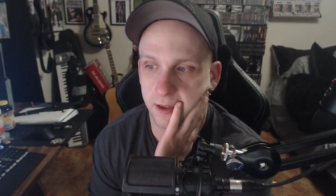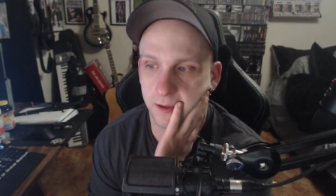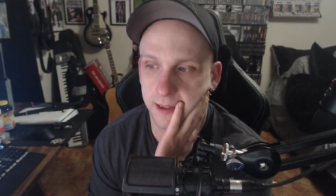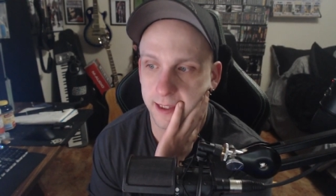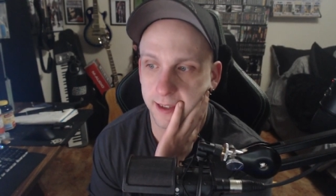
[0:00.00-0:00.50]

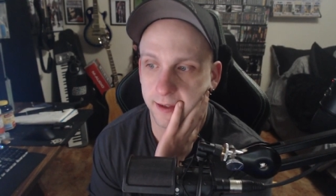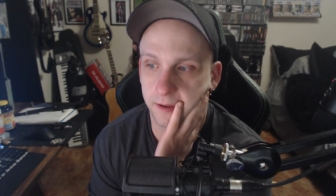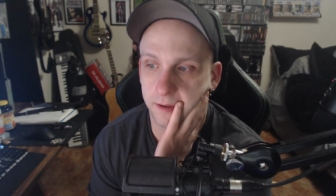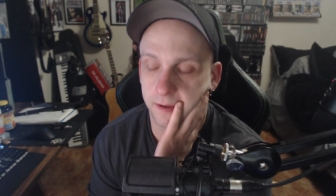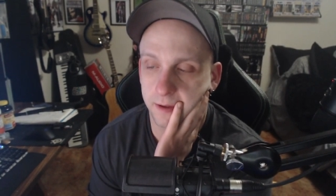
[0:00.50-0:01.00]
Okay.
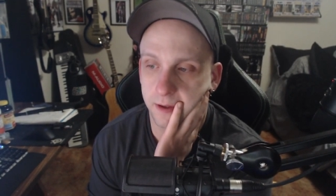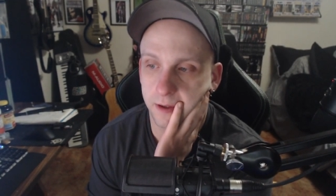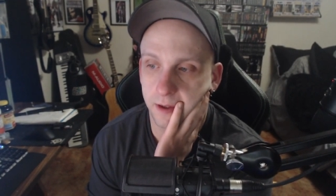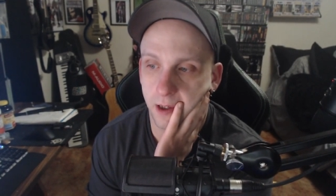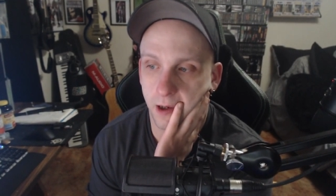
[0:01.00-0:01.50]

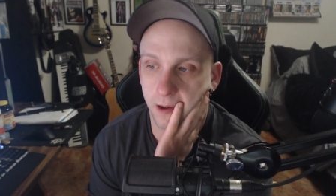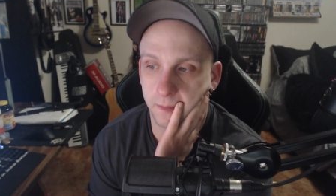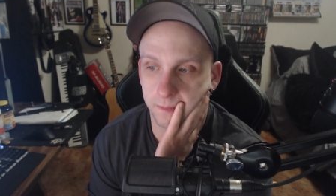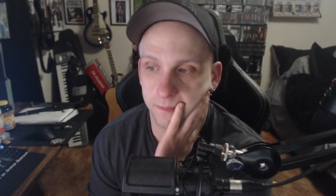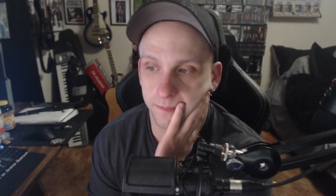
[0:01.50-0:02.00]
Um,